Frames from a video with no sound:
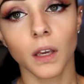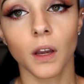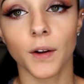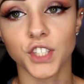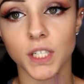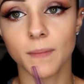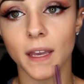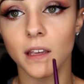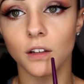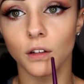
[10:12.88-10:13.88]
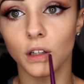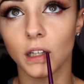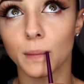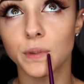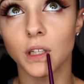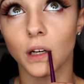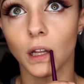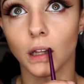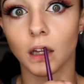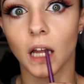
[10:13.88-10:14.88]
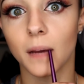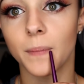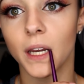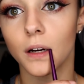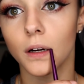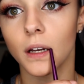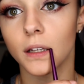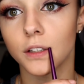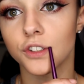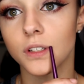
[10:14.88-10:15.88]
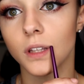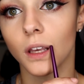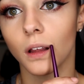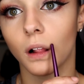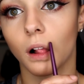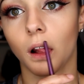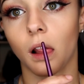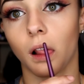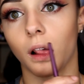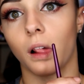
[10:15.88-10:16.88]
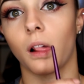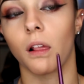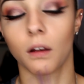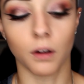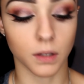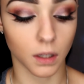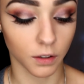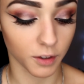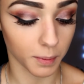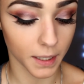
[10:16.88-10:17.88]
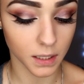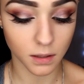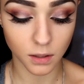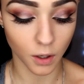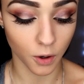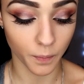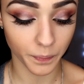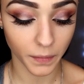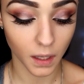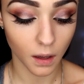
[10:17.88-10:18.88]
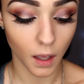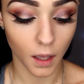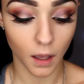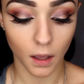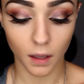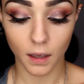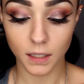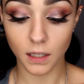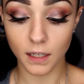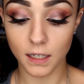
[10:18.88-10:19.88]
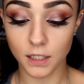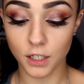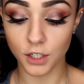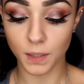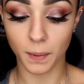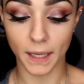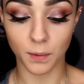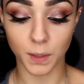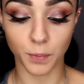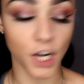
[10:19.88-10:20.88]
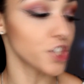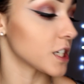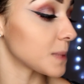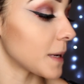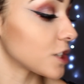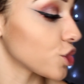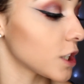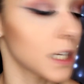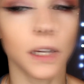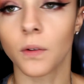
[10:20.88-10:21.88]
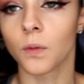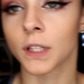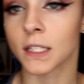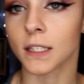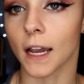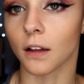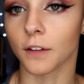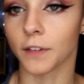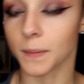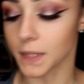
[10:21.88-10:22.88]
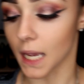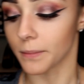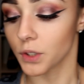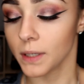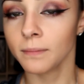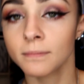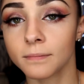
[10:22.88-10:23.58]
is making your lips look a lot bigger, and it just like goes all over the place. So it's a lot easier to apply with a brush, especially with the style of lips I'm doing.